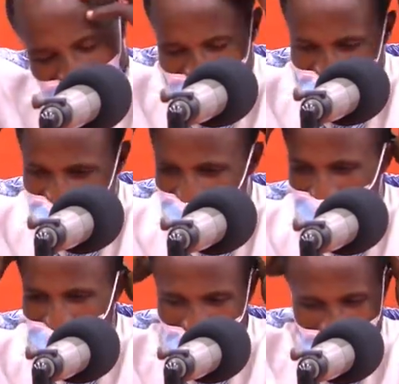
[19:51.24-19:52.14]
nante mu
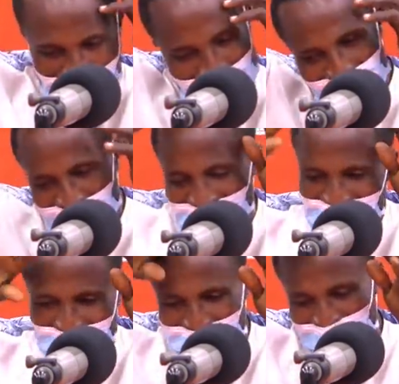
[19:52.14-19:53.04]
nante
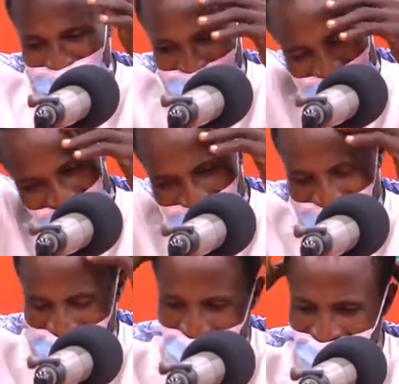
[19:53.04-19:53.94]
nante ti se dia se
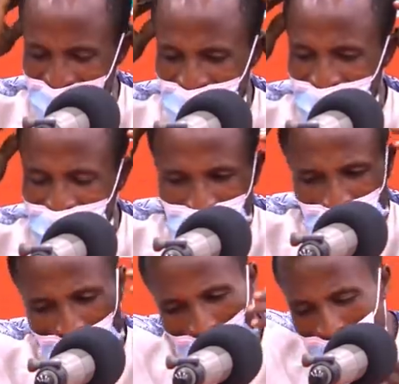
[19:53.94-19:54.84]

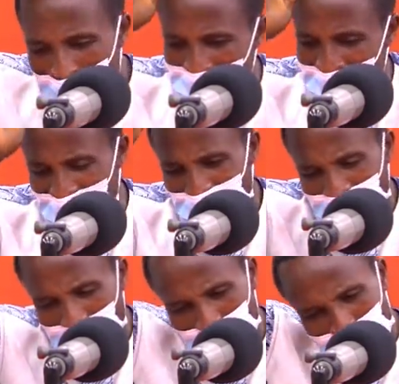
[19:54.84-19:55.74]
wo wo se
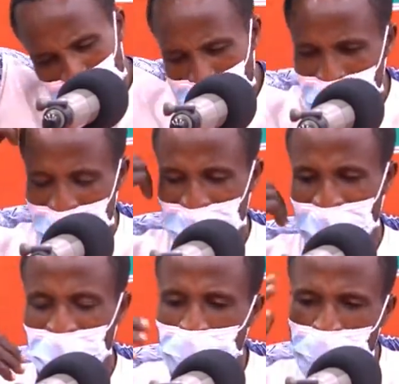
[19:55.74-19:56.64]
sunsunu bi
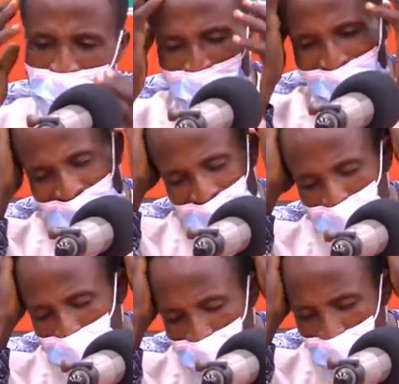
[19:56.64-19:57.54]
duru ba bi na ye
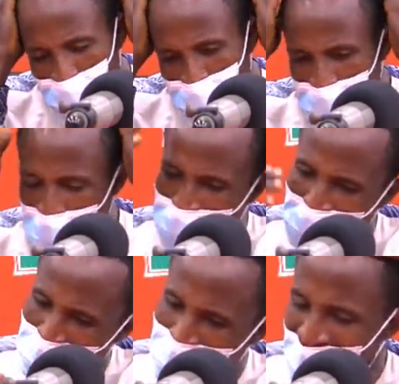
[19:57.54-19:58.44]
nyunyunu duru ba
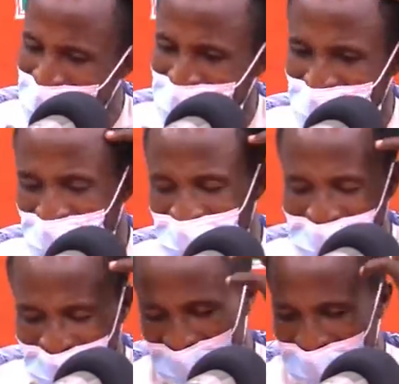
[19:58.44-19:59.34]
bi na ye chicheche na
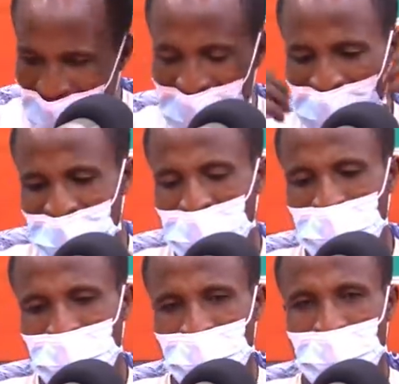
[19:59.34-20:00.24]
kaka
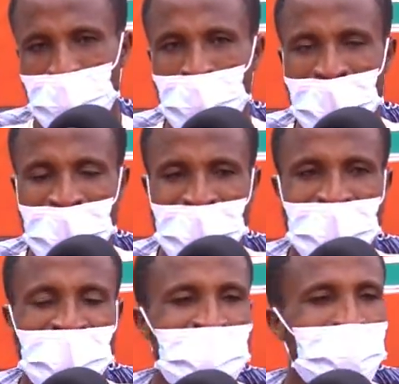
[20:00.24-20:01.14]
papa
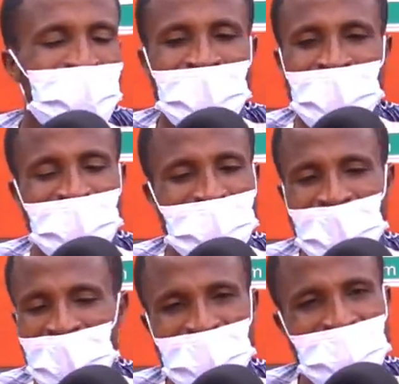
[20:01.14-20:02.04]
ba ye ya
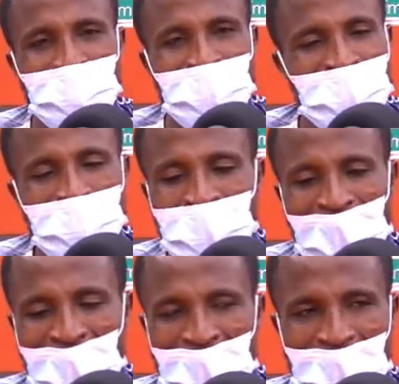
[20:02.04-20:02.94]
ye de bi ye
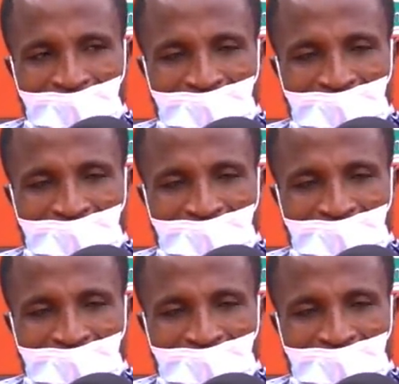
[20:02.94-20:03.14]
bia